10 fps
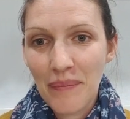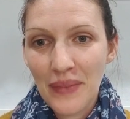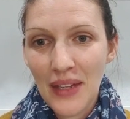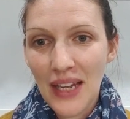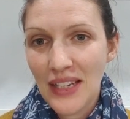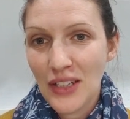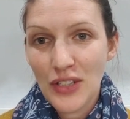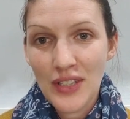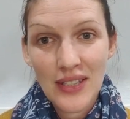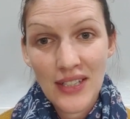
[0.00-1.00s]

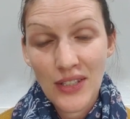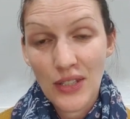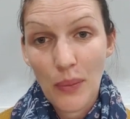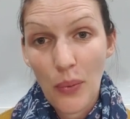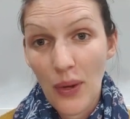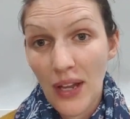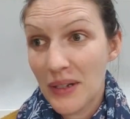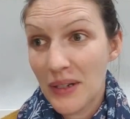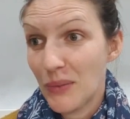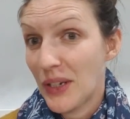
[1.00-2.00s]
uses this to support him,
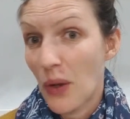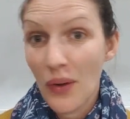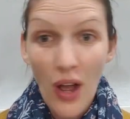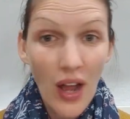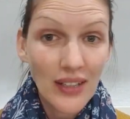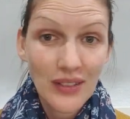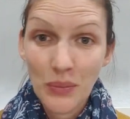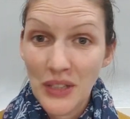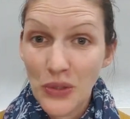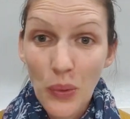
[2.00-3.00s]
and we go on hikes and
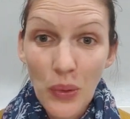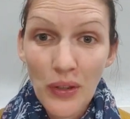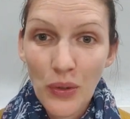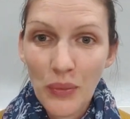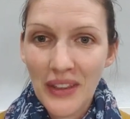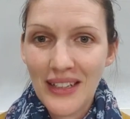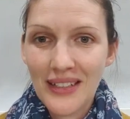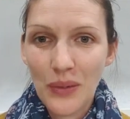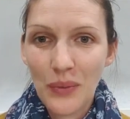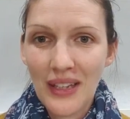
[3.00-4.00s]
we do all the normal things
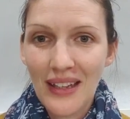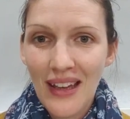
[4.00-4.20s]
that we